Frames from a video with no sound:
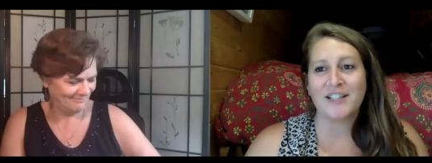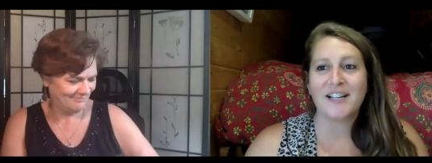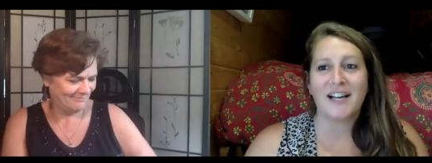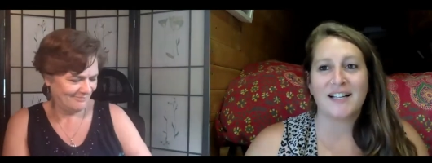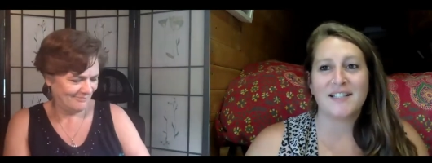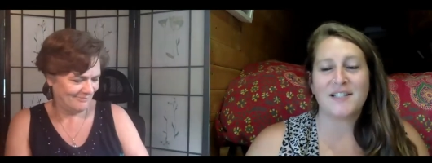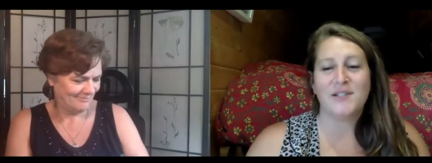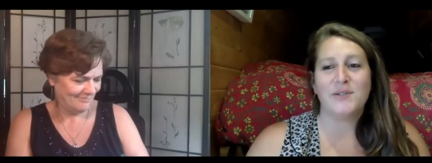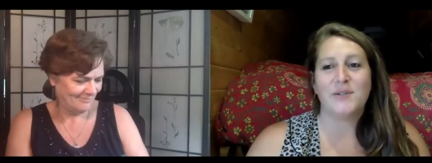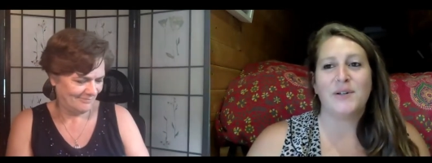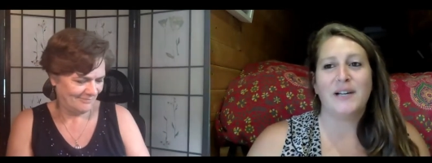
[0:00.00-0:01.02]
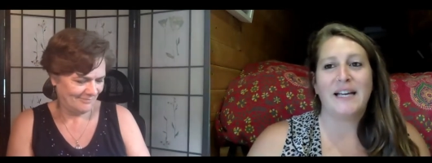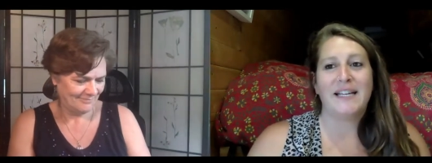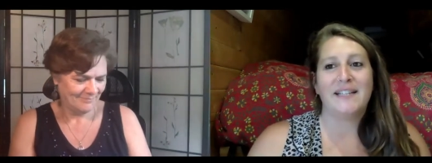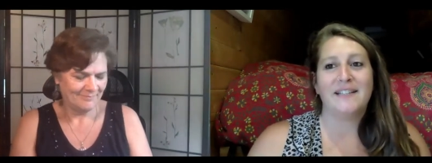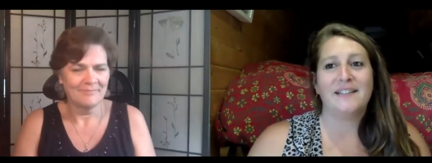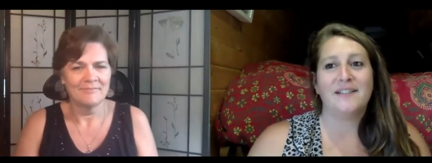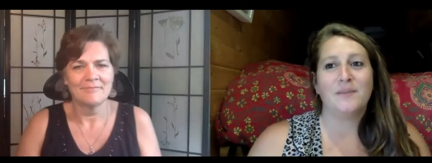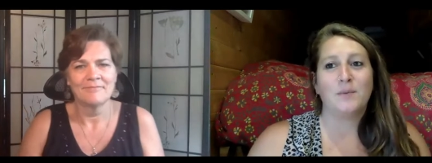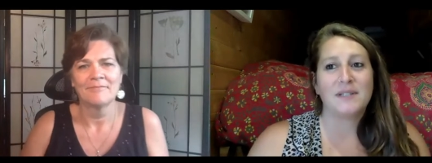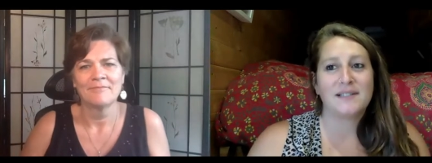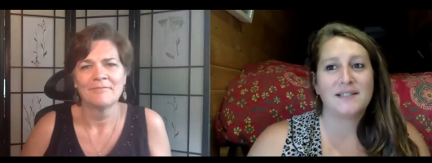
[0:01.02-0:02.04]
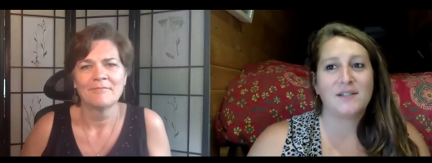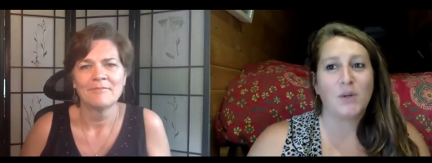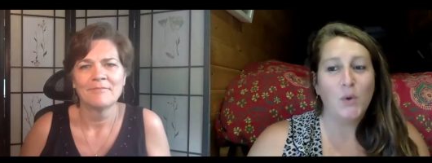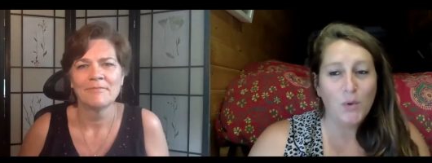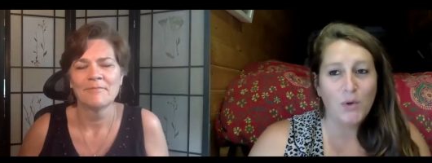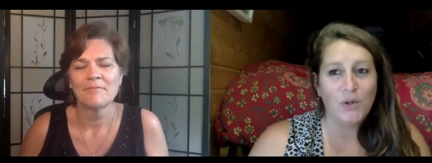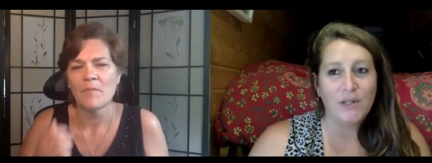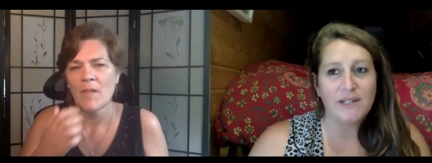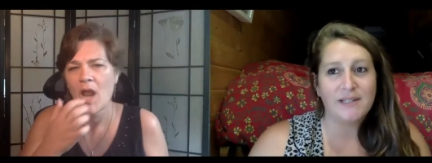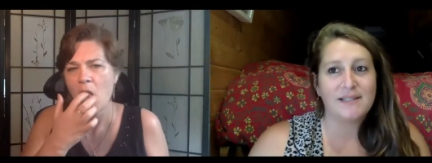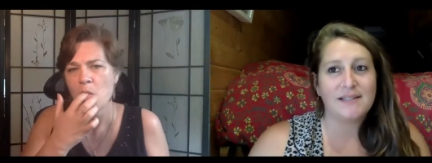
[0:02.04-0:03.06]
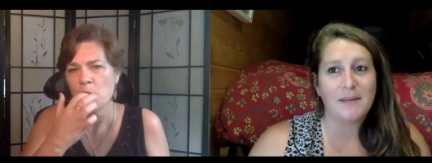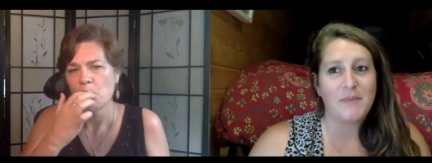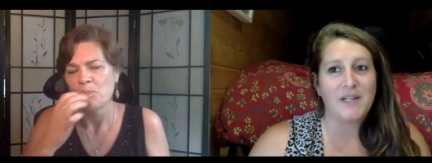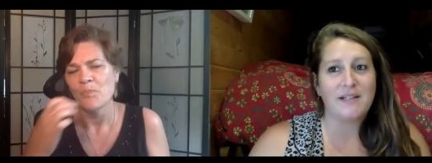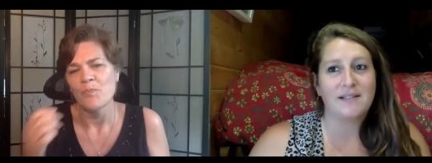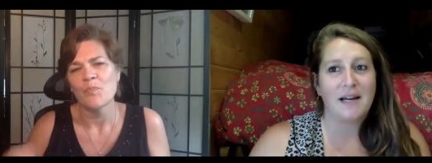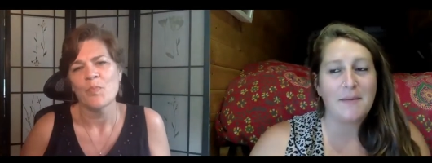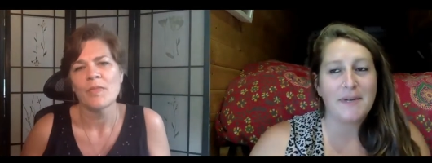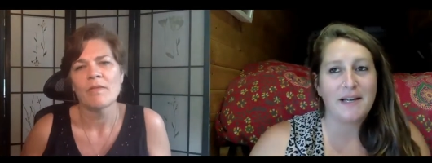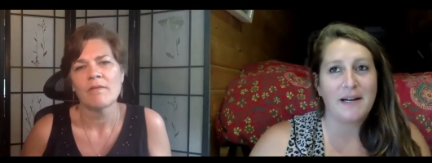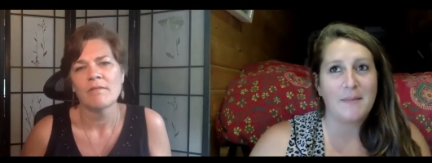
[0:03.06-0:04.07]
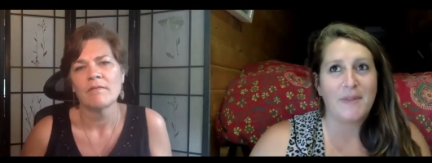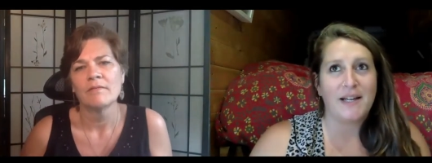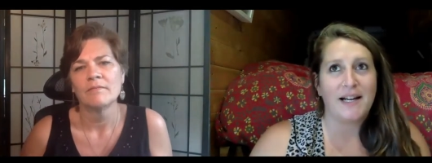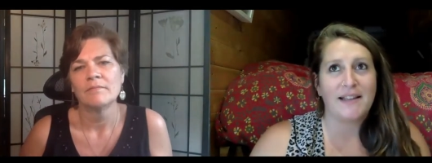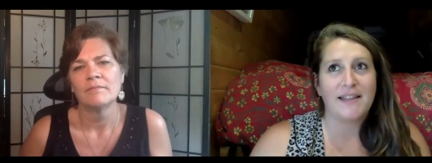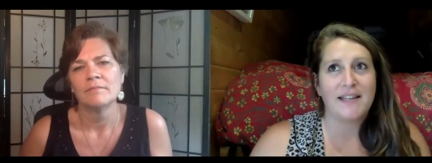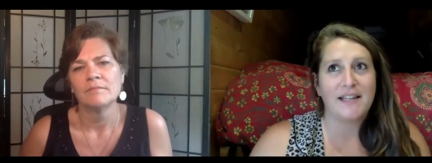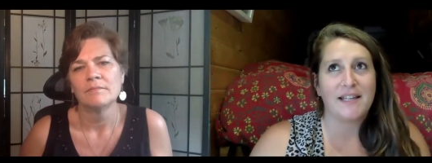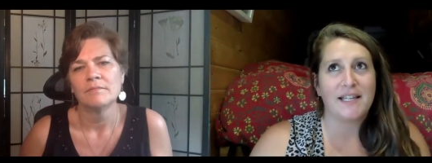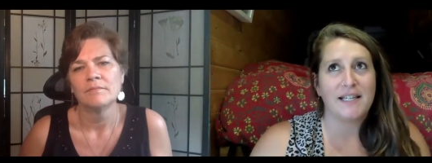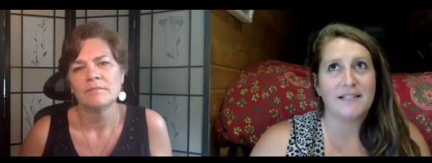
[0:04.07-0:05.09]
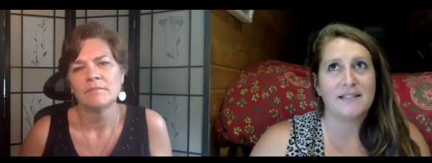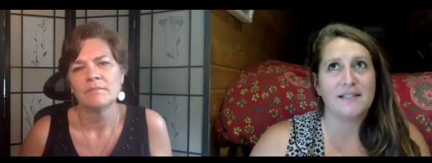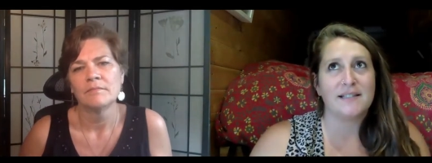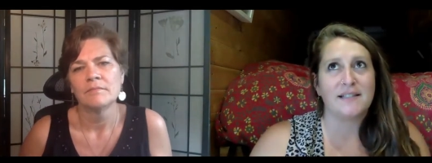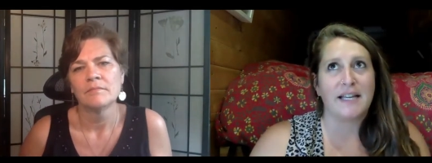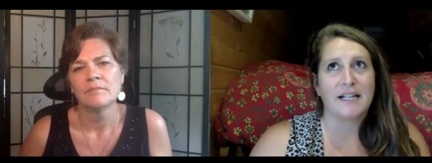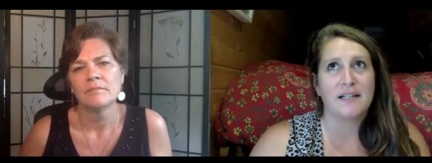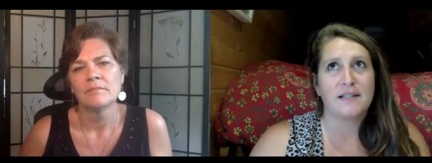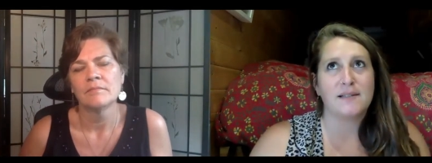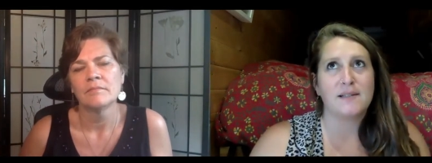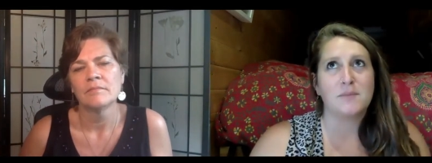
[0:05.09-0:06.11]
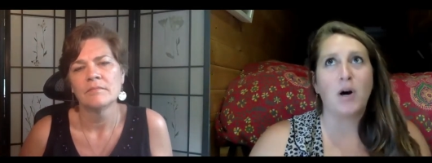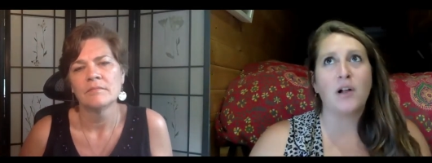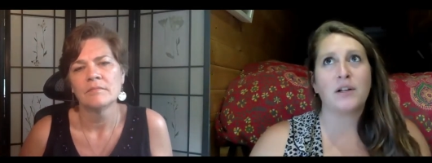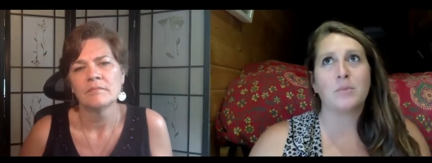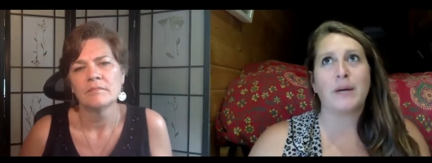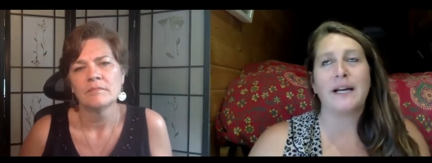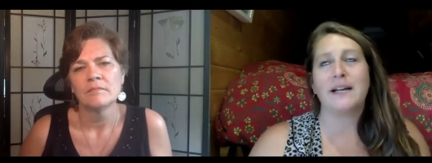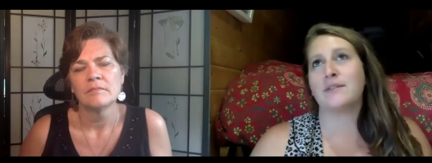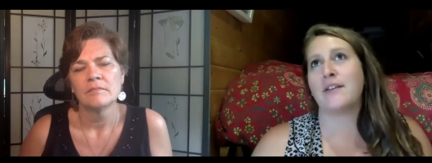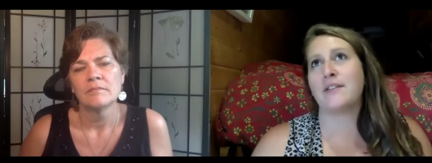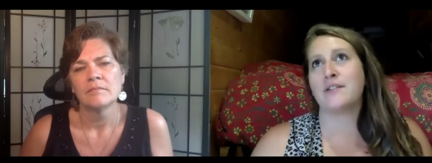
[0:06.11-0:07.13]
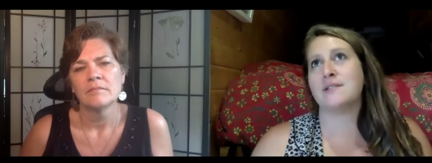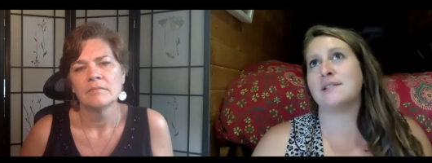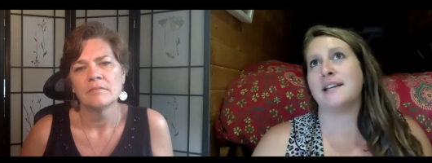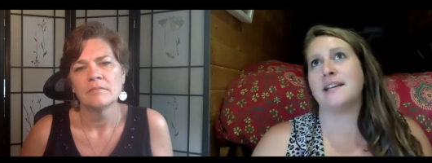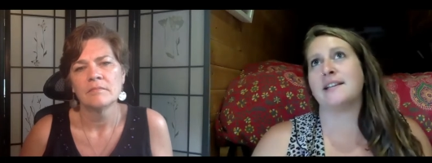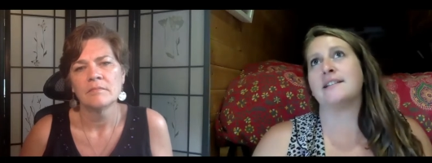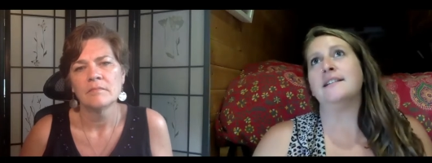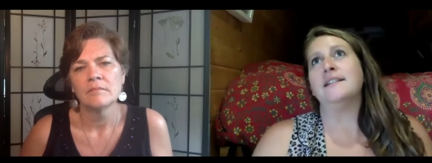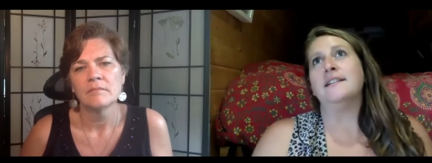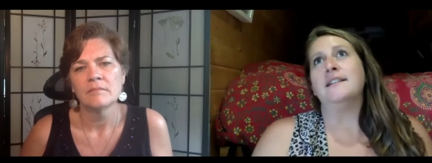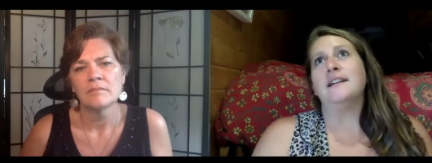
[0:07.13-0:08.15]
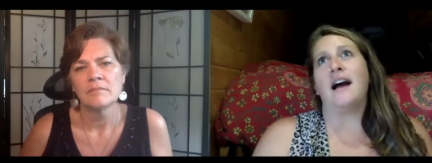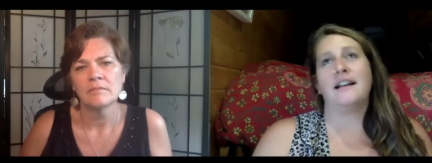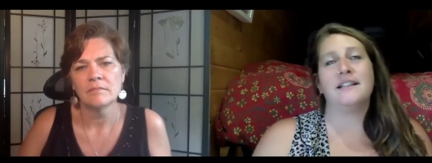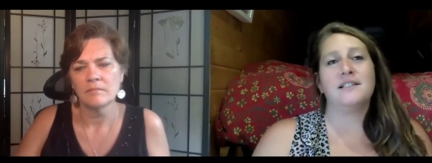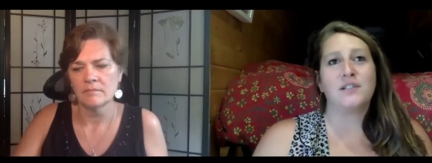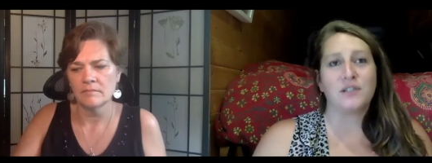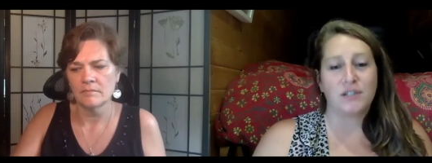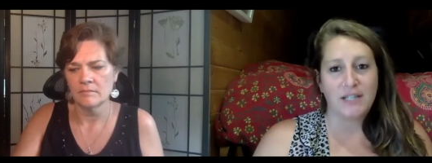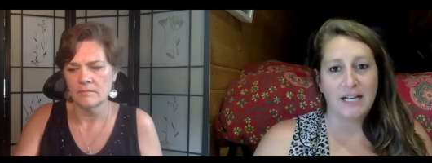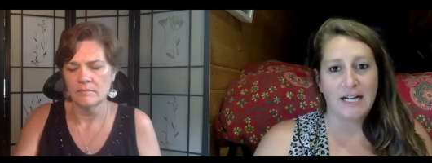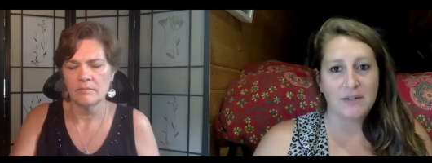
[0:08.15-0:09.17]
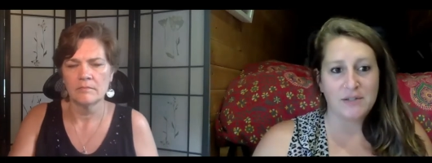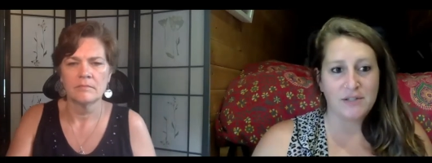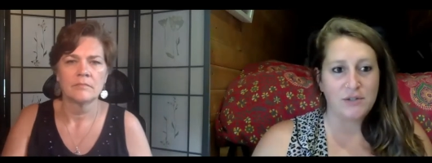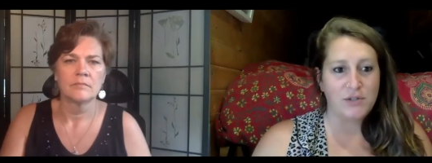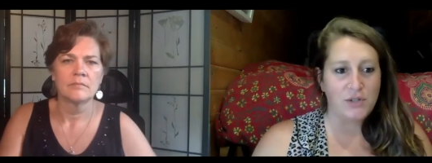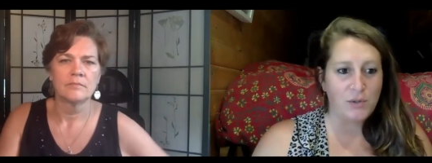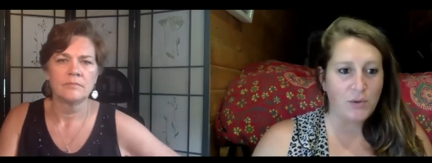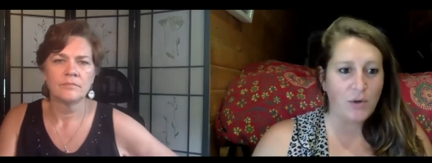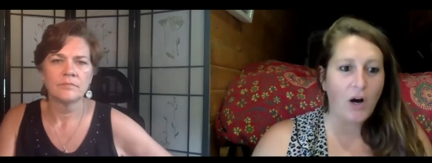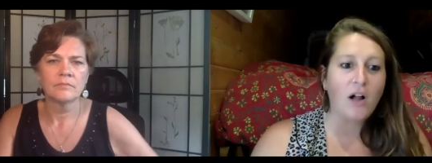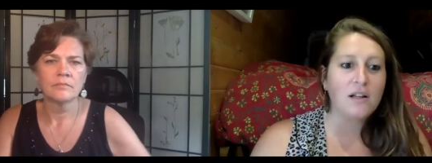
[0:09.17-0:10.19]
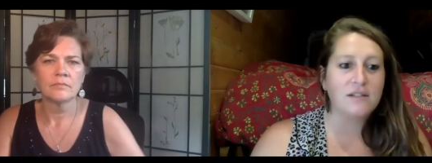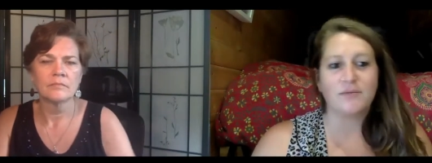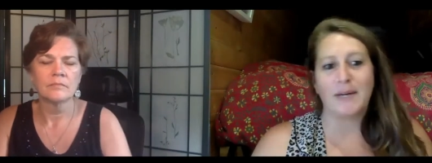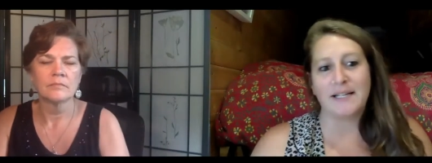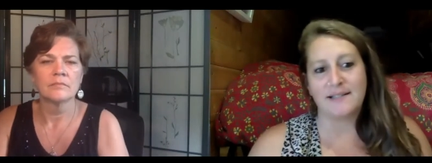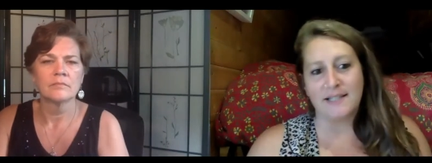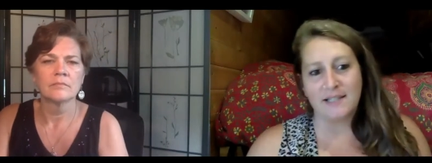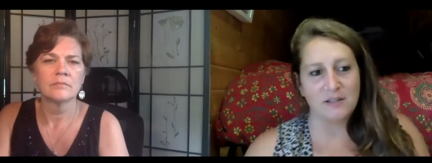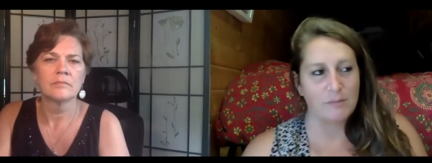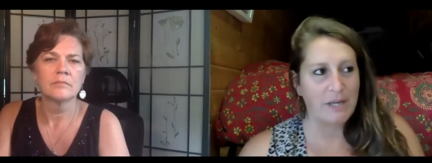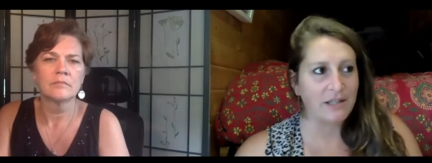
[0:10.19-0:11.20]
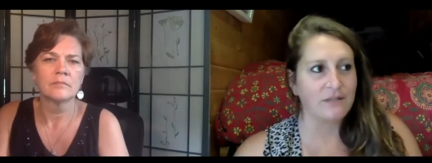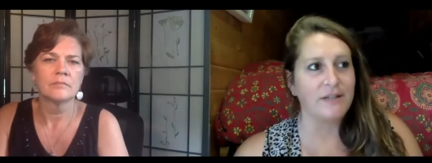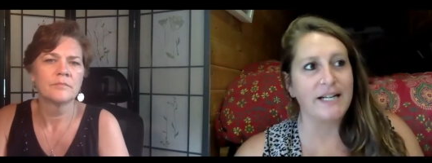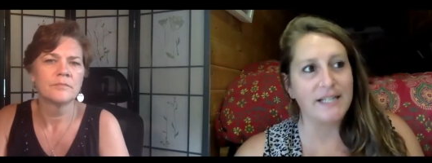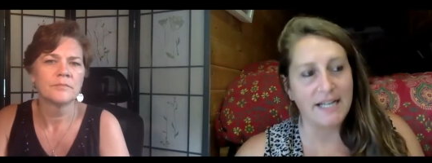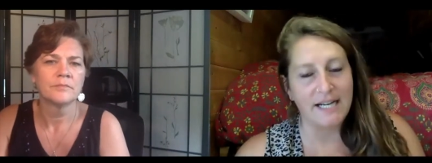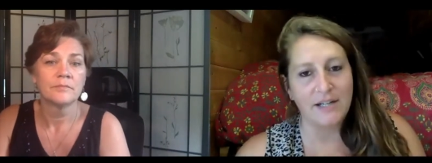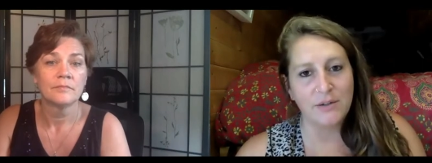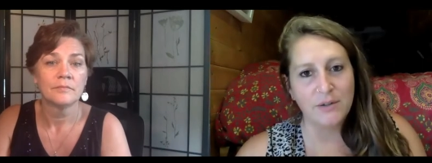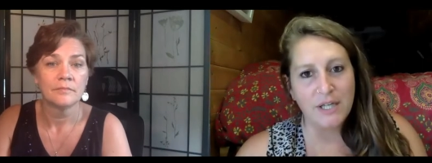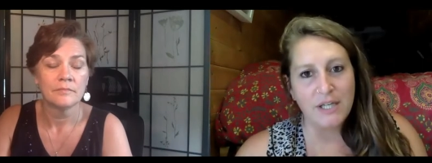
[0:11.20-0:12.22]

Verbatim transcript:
Speaker 1: good at it too and what's cool is something's coming up that i think is like a smaller bite rather than saying i need to learn how to do all of my sales better right now